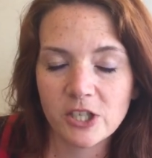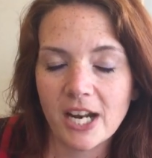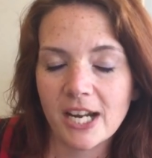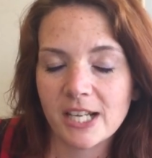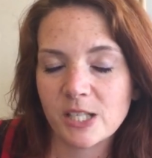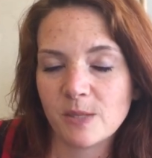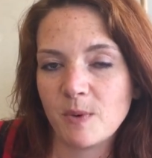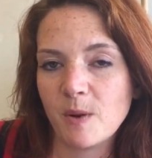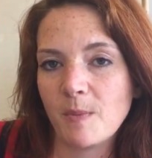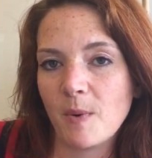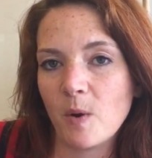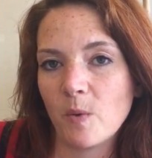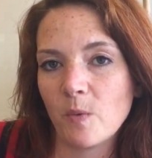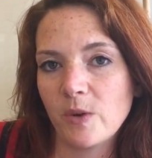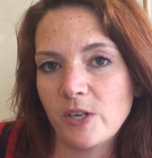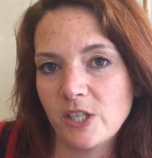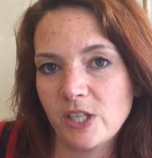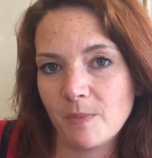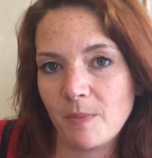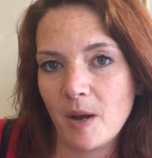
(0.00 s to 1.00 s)
It has to be about
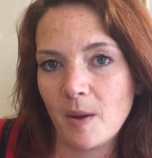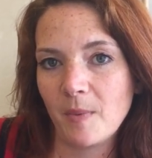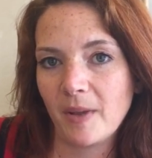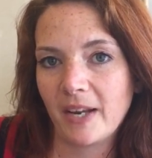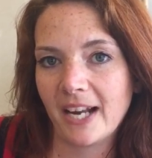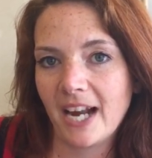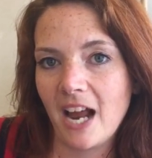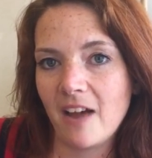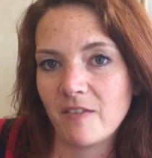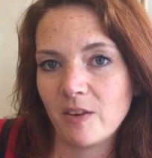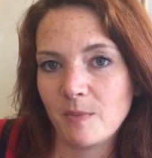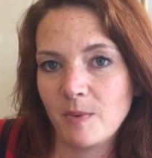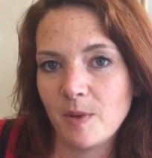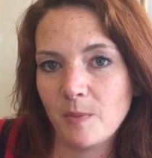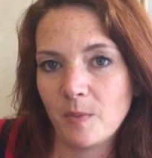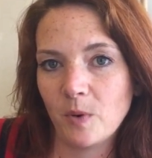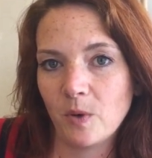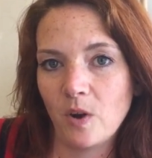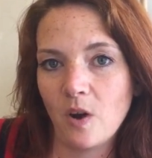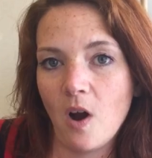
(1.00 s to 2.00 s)
reaching the public and having
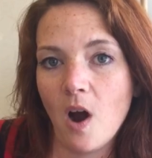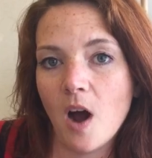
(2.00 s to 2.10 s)
people